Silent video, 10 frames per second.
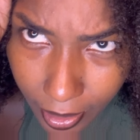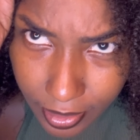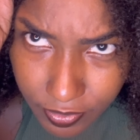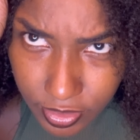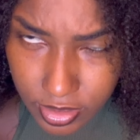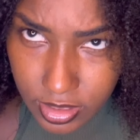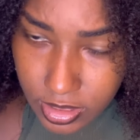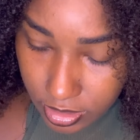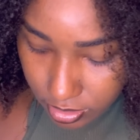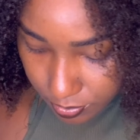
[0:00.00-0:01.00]
if you're seeing
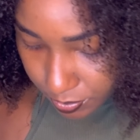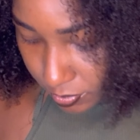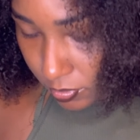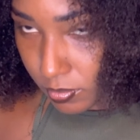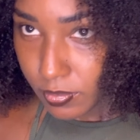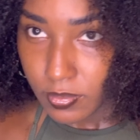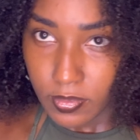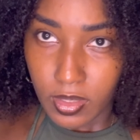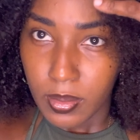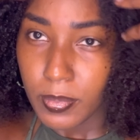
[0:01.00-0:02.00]
it,
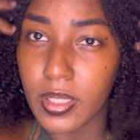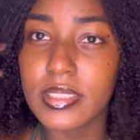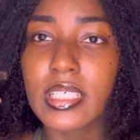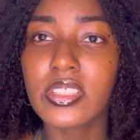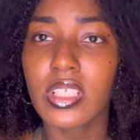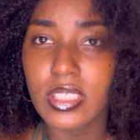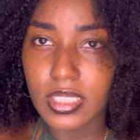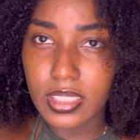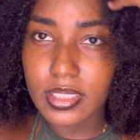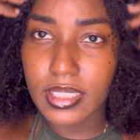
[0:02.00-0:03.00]
but
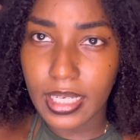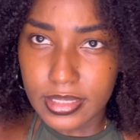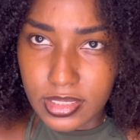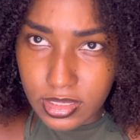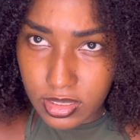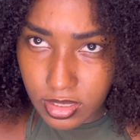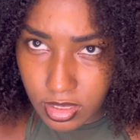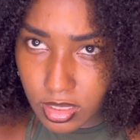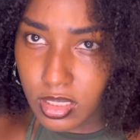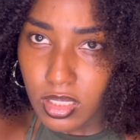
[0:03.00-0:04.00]
essentially that's
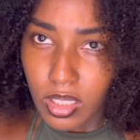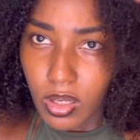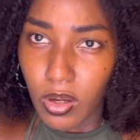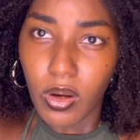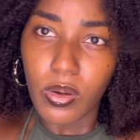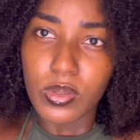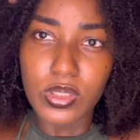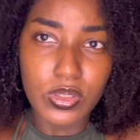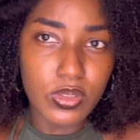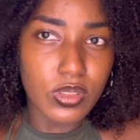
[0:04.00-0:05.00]
how
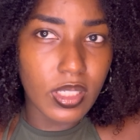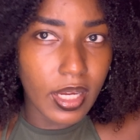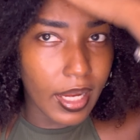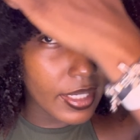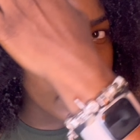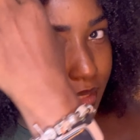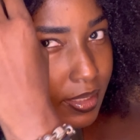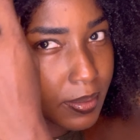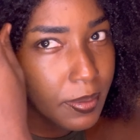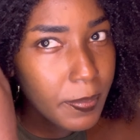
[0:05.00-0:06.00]
you'd hide
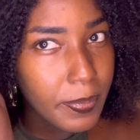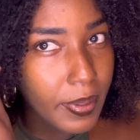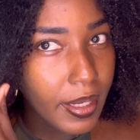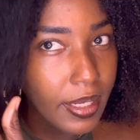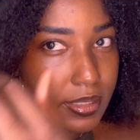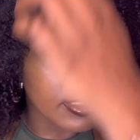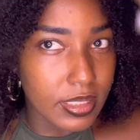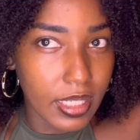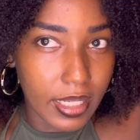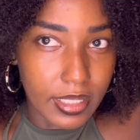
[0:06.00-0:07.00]
the band.
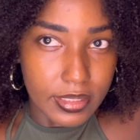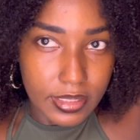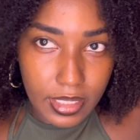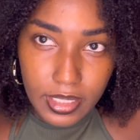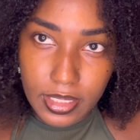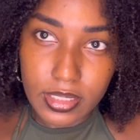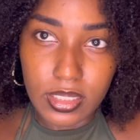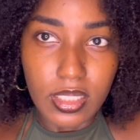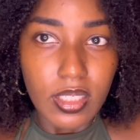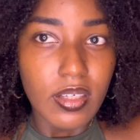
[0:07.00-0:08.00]
And then
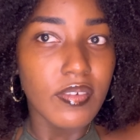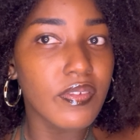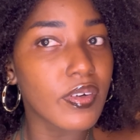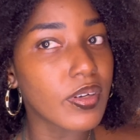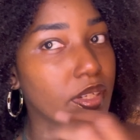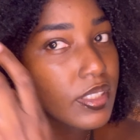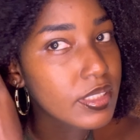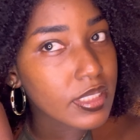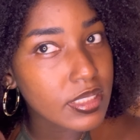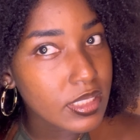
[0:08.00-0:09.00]
for
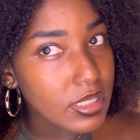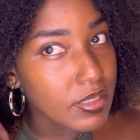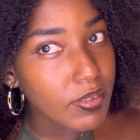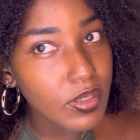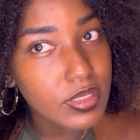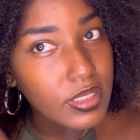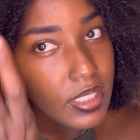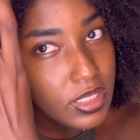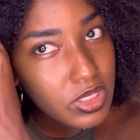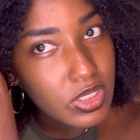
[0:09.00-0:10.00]
this leave out
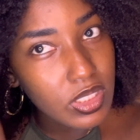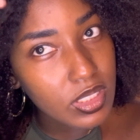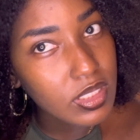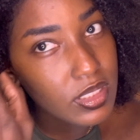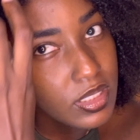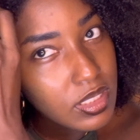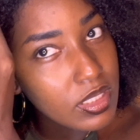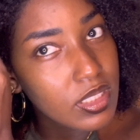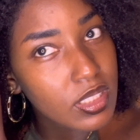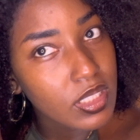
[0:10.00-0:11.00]
section,
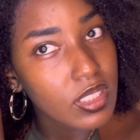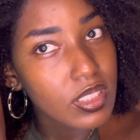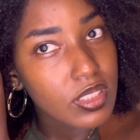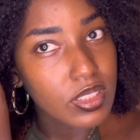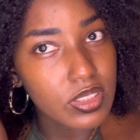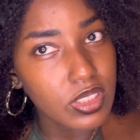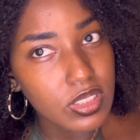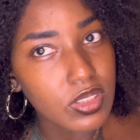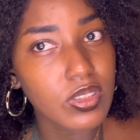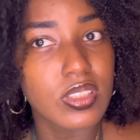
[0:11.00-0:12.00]
you're just
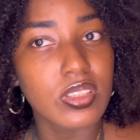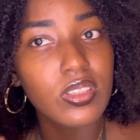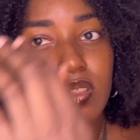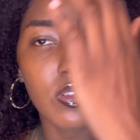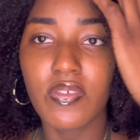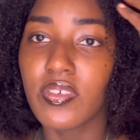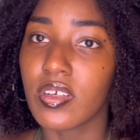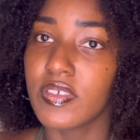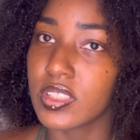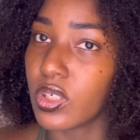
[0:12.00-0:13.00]
going to fluff
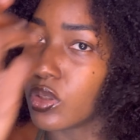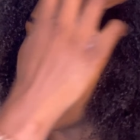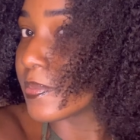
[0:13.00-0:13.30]
it out.